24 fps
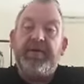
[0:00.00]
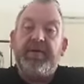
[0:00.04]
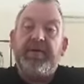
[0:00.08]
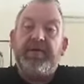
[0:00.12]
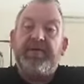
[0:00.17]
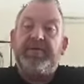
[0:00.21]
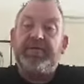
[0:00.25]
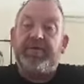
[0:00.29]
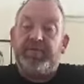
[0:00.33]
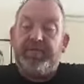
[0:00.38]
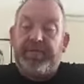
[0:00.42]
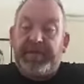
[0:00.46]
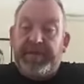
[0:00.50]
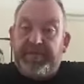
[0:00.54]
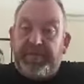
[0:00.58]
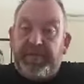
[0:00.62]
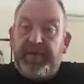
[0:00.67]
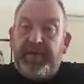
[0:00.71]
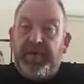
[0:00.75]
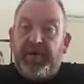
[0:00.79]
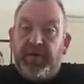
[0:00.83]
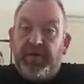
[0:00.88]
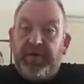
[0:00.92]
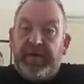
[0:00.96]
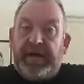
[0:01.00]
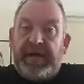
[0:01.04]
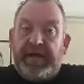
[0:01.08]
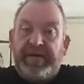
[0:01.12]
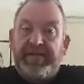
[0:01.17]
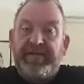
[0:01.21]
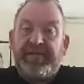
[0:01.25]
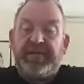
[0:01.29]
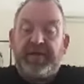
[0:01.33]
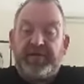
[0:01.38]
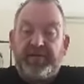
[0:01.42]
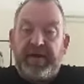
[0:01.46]
Some people know it
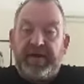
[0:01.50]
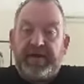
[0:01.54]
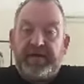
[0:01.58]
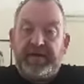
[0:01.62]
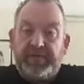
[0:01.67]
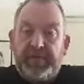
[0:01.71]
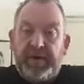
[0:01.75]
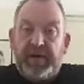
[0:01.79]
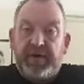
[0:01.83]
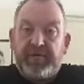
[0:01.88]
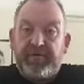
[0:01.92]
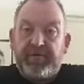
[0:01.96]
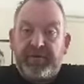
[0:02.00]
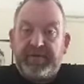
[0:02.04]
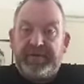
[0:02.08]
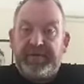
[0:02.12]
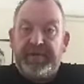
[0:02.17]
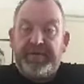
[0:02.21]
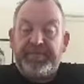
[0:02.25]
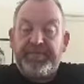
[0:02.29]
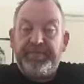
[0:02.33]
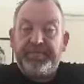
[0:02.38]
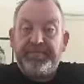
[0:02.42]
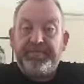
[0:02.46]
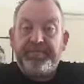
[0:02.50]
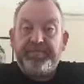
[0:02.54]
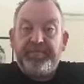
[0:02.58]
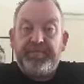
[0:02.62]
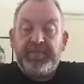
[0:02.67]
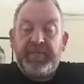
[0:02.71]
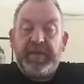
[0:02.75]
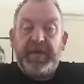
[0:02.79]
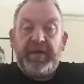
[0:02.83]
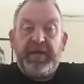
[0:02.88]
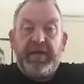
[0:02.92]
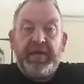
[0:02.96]
as direct democracy.
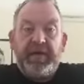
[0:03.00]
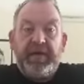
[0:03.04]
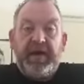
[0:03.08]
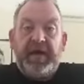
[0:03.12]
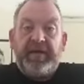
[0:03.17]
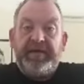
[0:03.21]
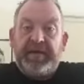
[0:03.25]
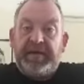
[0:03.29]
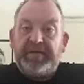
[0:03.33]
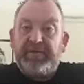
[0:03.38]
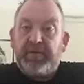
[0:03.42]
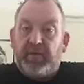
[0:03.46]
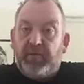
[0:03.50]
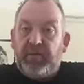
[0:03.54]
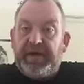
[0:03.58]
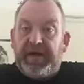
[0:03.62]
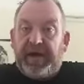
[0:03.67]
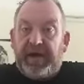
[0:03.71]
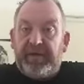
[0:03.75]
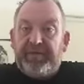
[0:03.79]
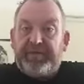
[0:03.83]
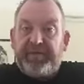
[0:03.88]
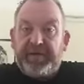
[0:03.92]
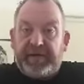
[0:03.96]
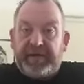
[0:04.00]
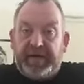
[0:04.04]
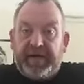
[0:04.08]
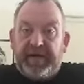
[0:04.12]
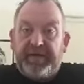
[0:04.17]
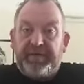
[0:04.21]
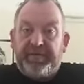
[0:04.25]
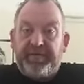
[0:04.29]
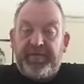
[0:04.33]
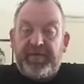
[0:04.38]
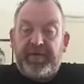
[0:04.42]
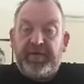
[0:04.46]
And that's what we advocate
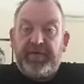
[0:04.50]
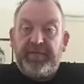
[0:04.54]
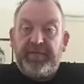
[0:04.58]
for.